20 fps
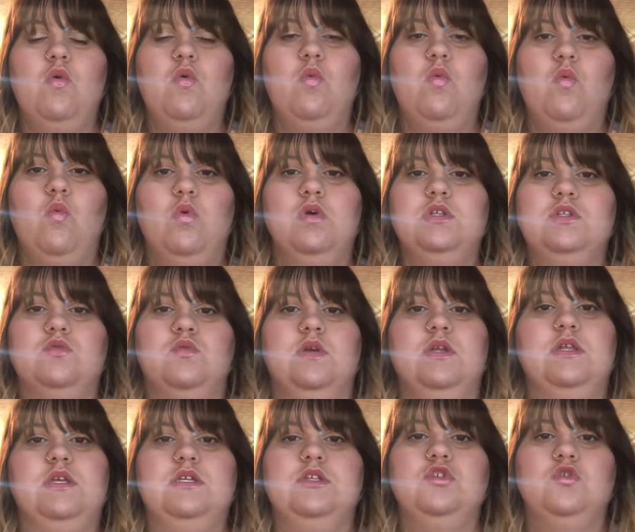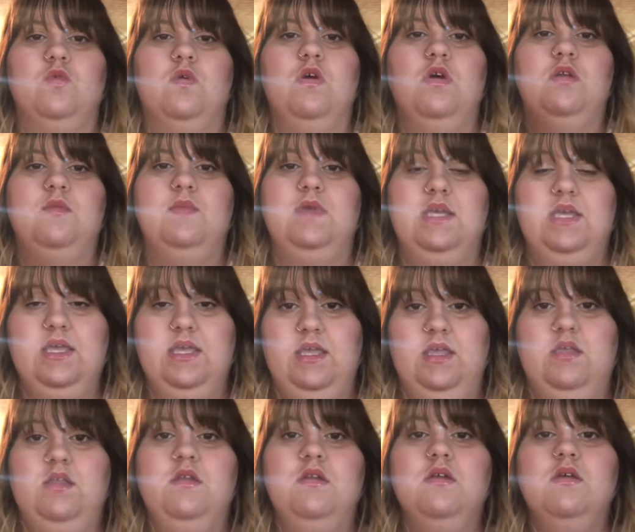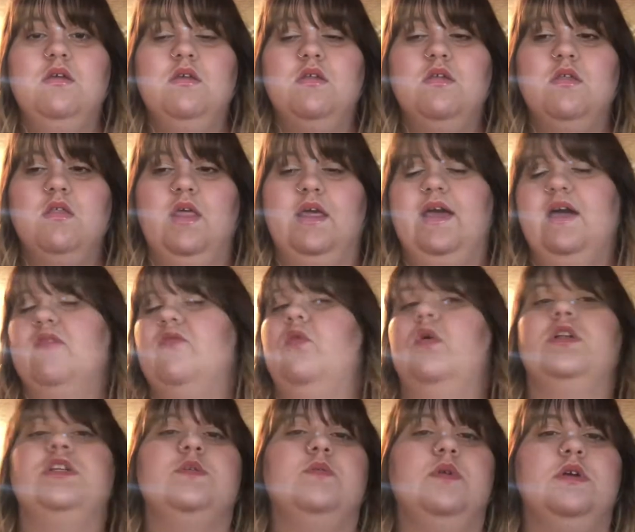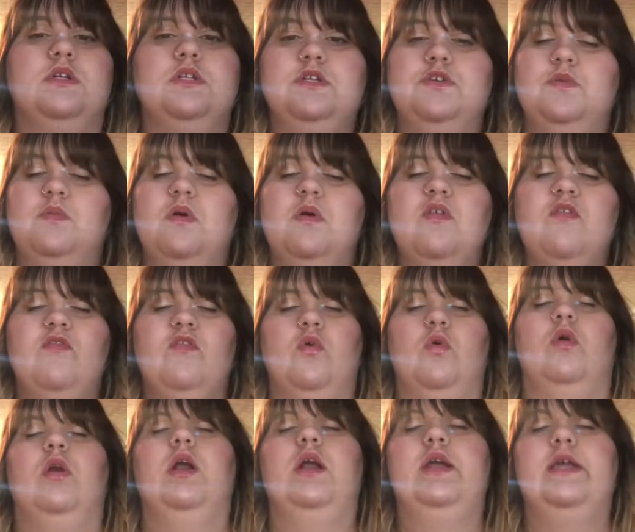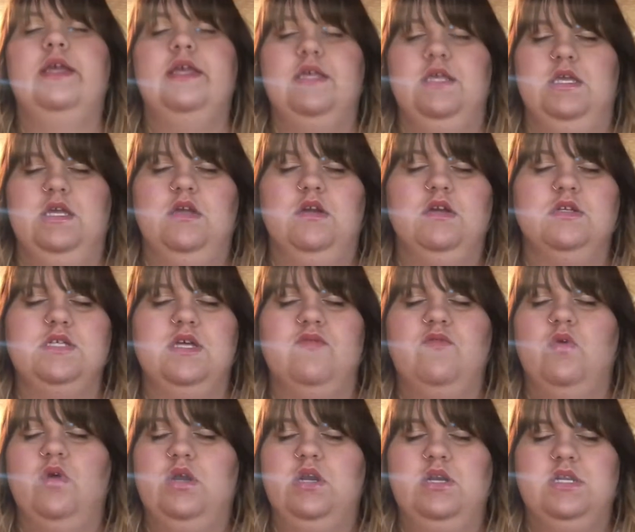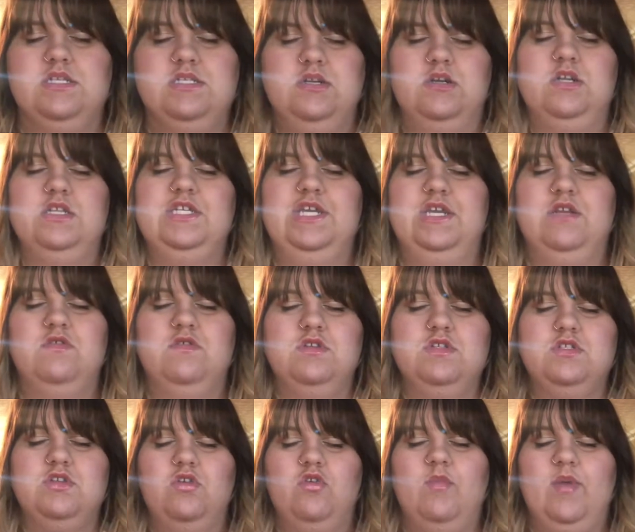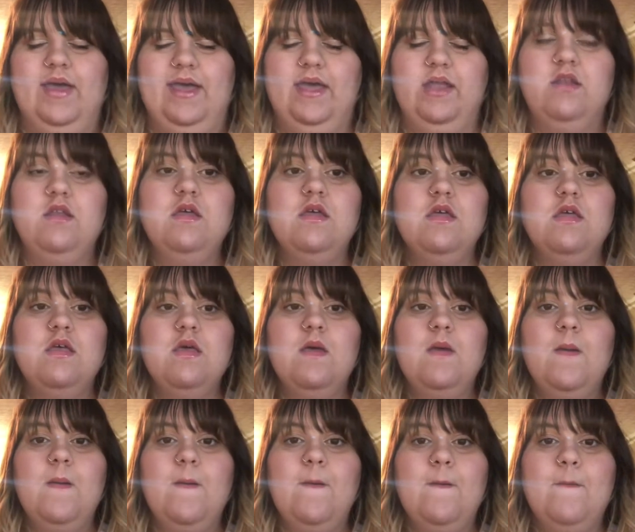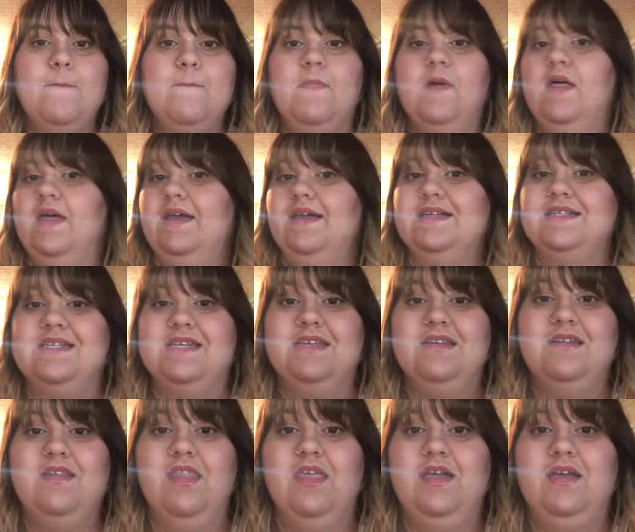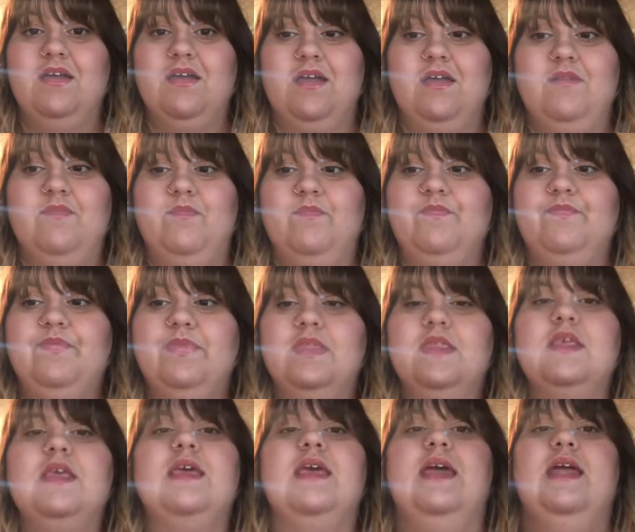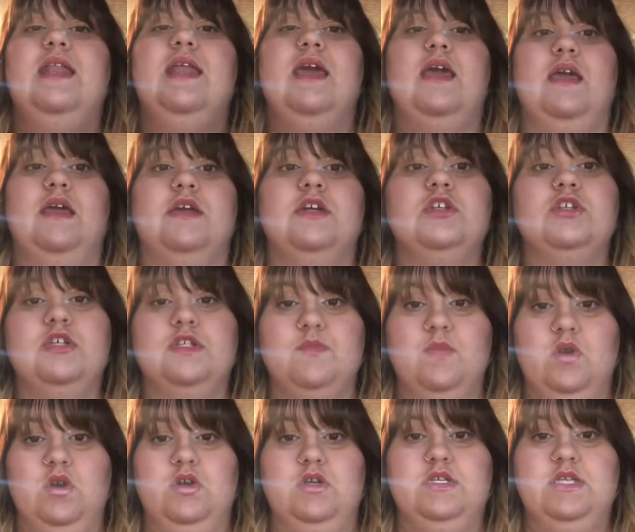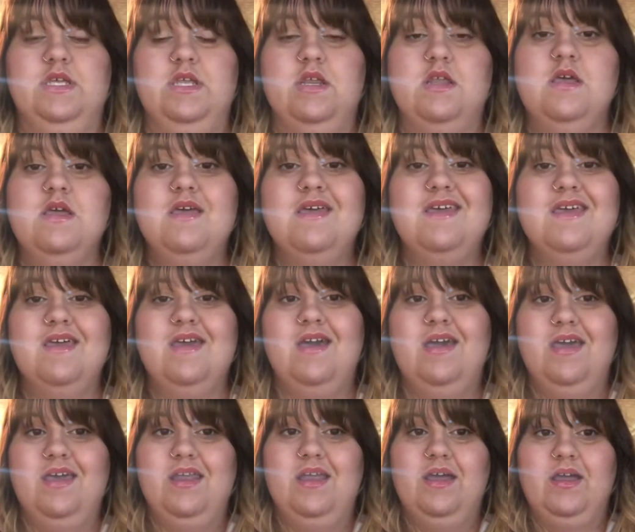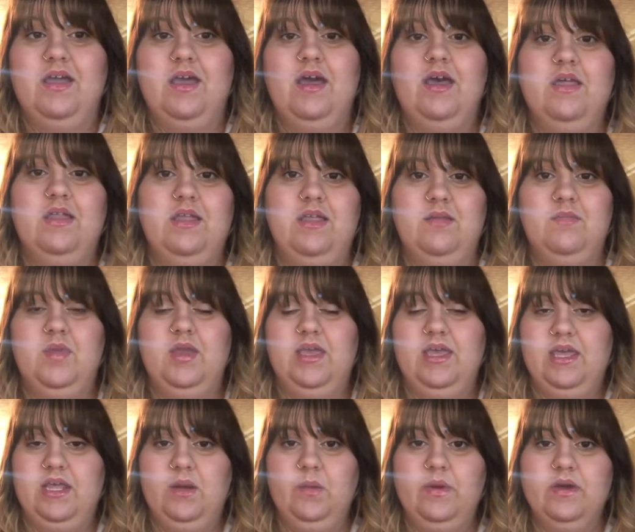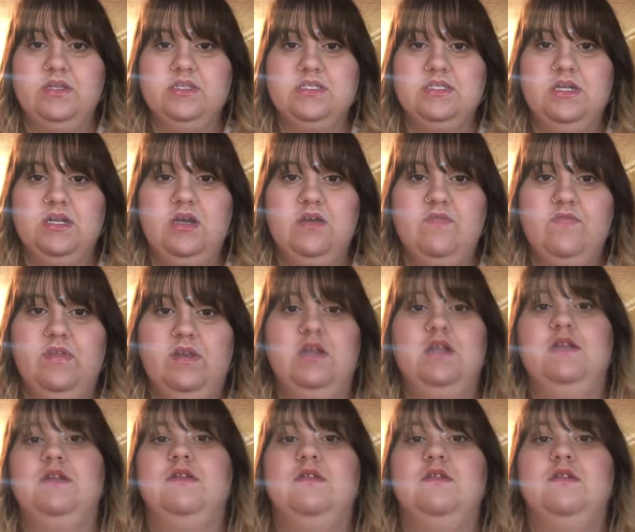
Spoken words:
what's really drawn me in. Like, I've watched booktube for years. I've wanted to start a channel so bad, but like I said, like, I'm an anxious person and I got in my head about stuff and I